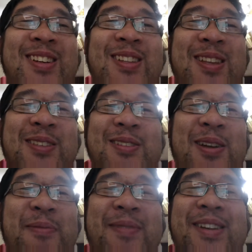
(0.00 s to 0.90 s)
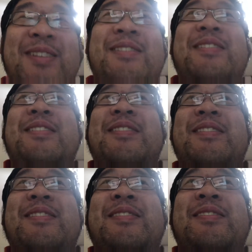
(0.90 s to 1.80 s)
That's a lot of meat.
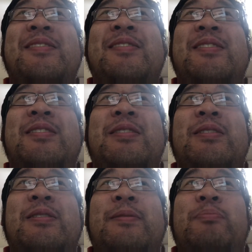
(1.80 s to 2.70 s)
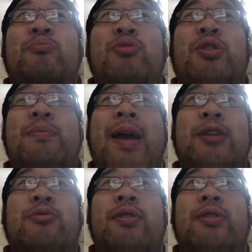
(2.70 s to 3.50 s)
Uh, pretty good match